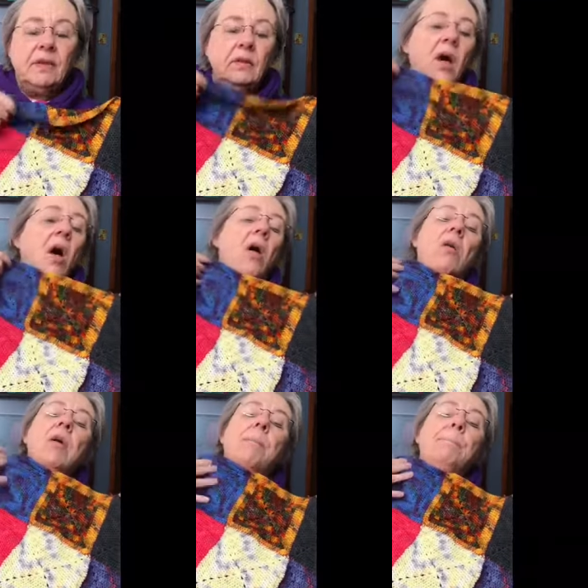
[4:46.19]

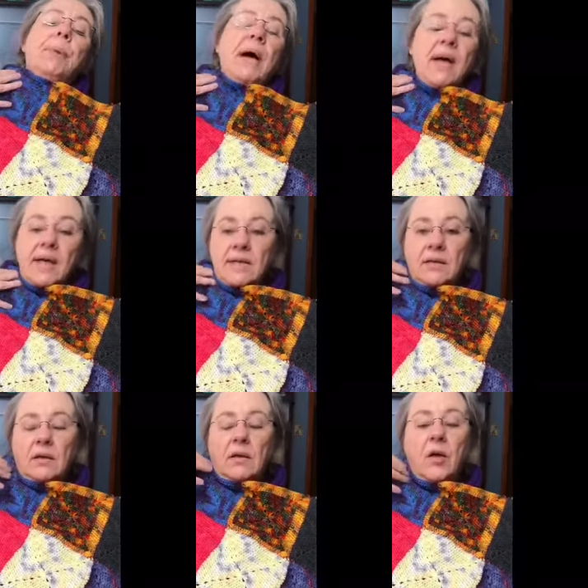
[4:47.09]
long, but
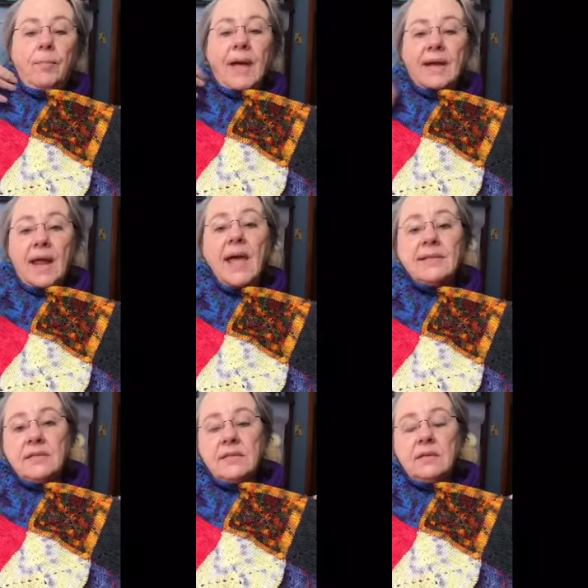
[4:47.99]
on my
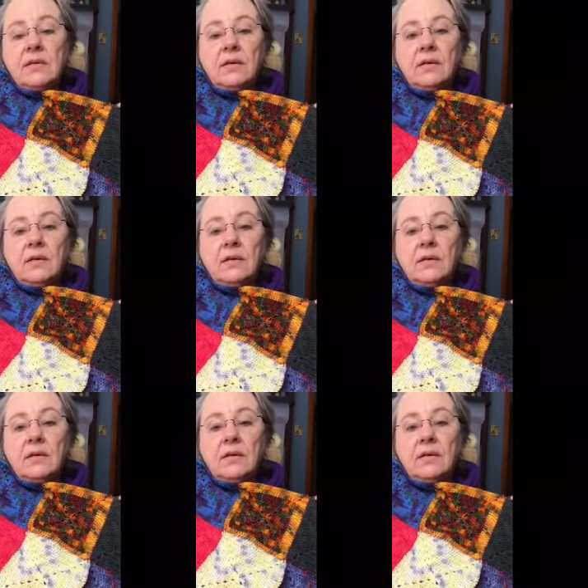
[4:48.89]
next